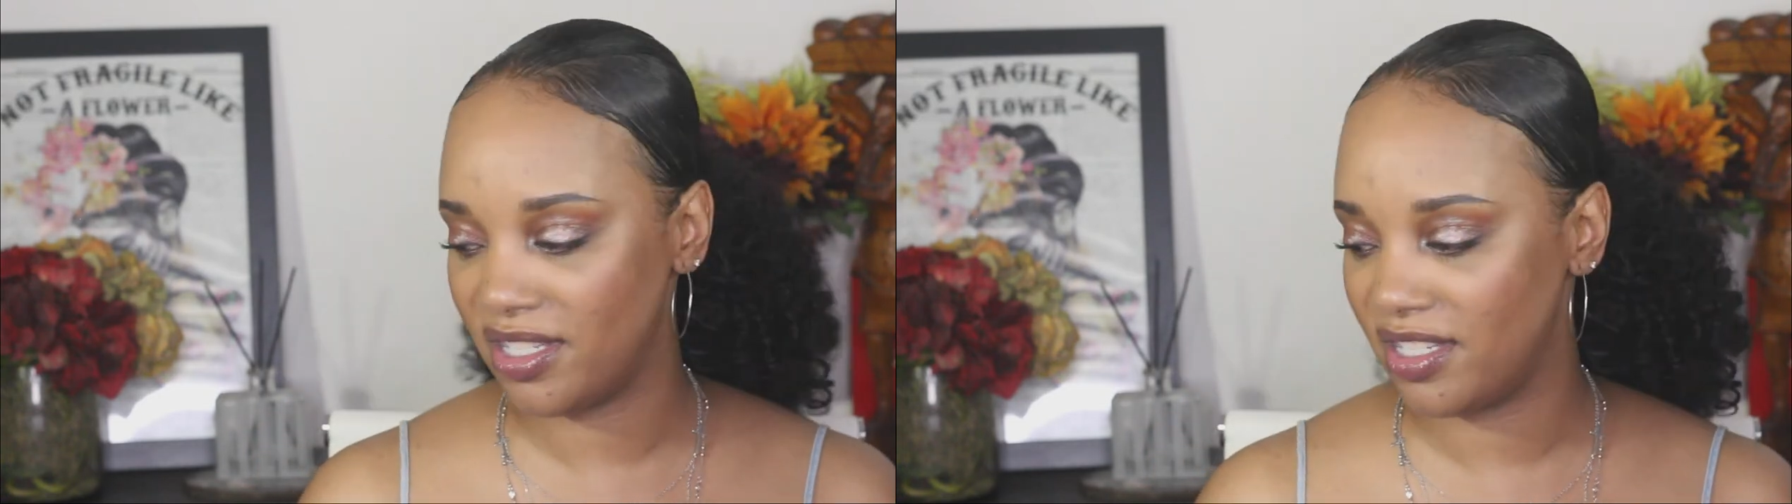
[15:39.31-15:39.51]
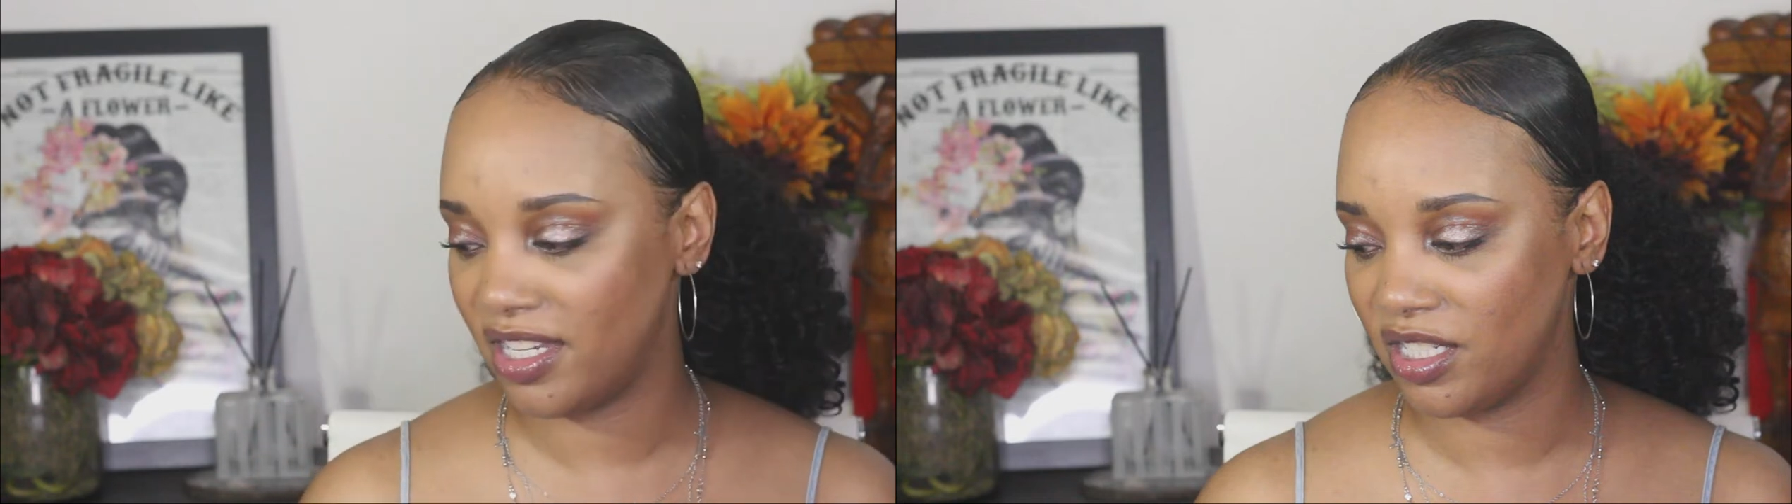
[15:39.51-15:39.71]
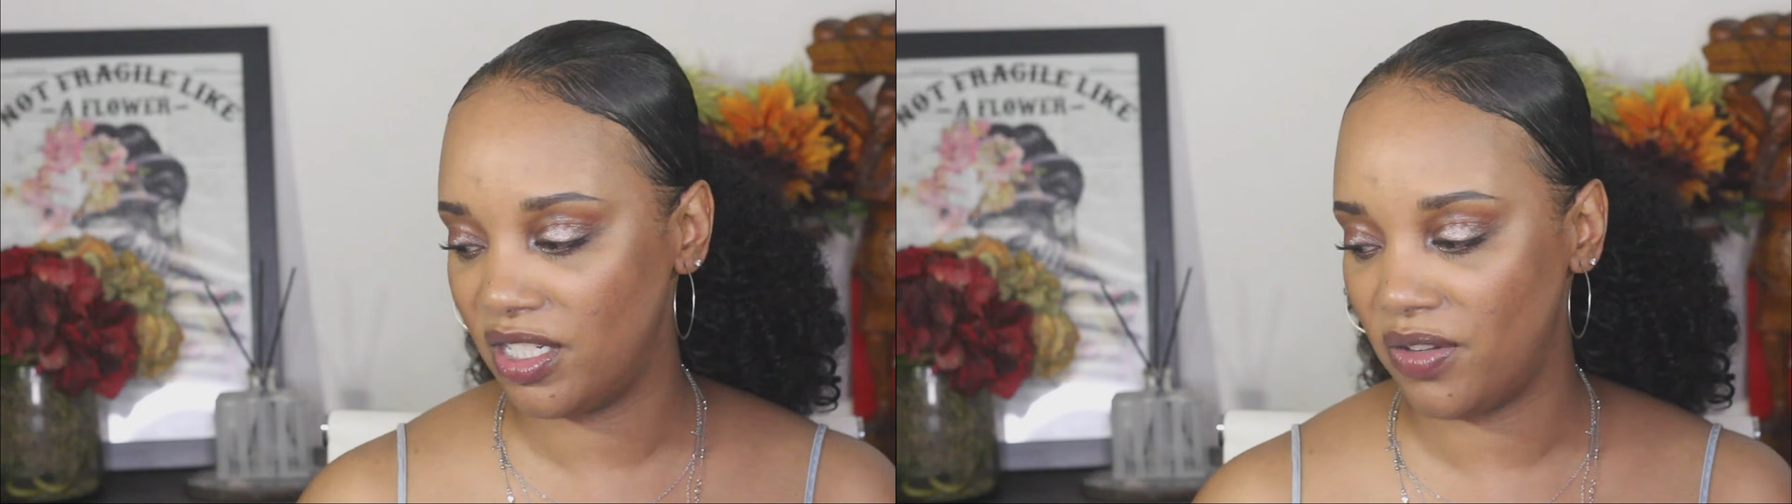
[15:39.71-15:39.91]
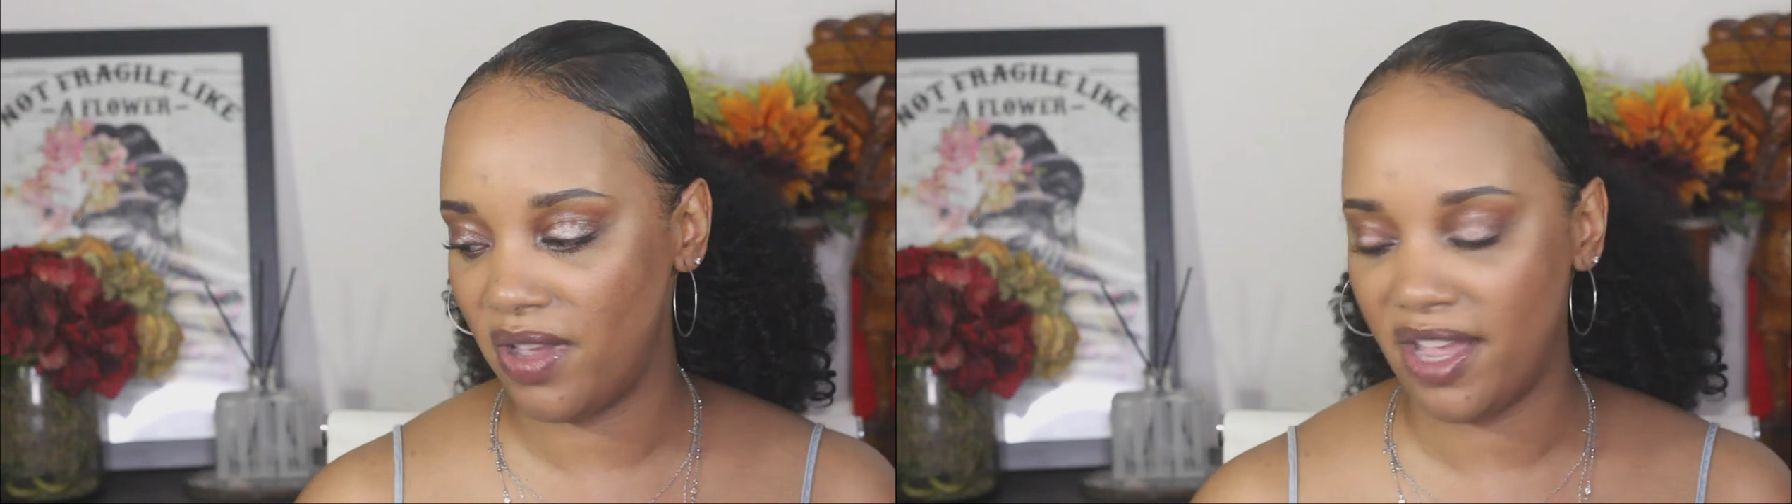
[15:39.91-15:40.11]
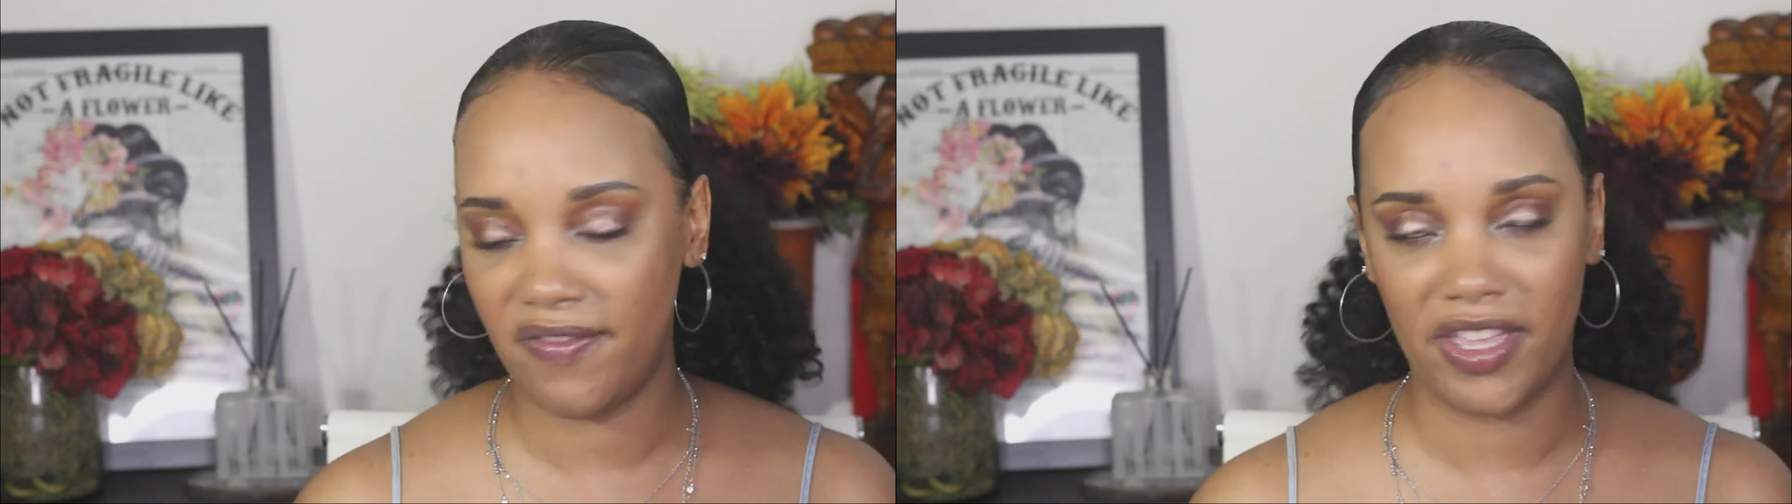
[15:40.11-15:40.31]
because I actually don't
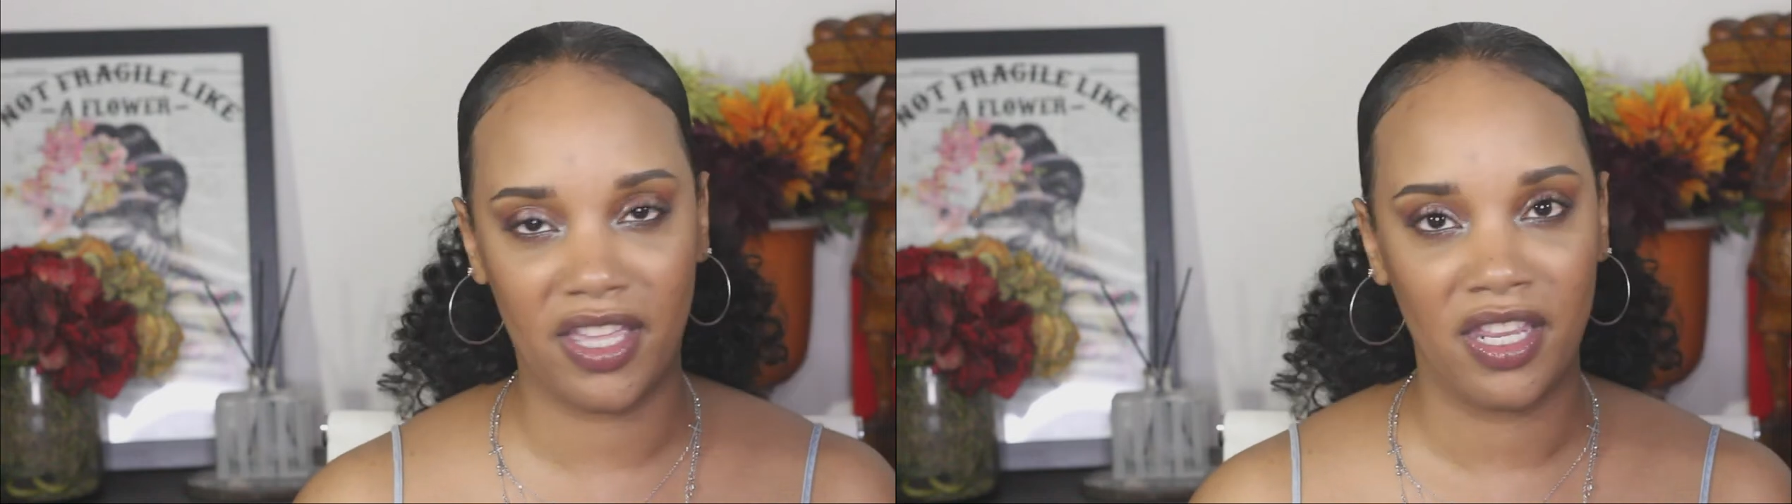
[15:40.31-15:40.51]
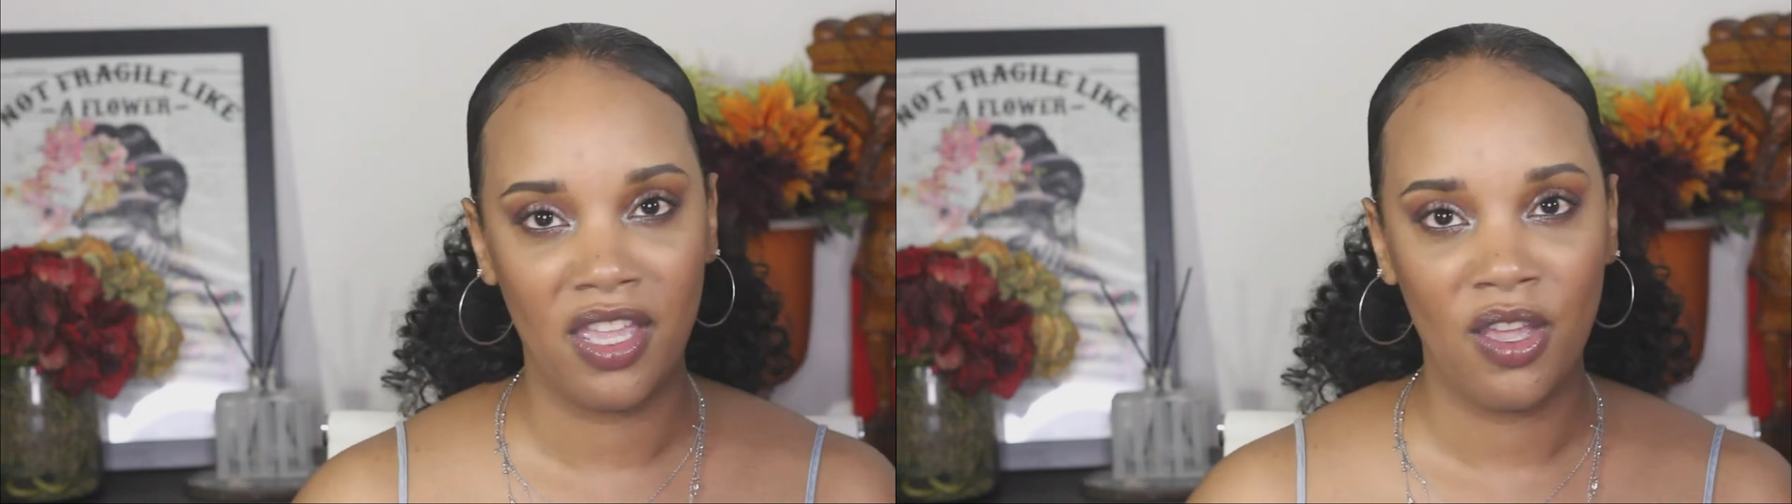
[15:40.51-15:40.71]
have that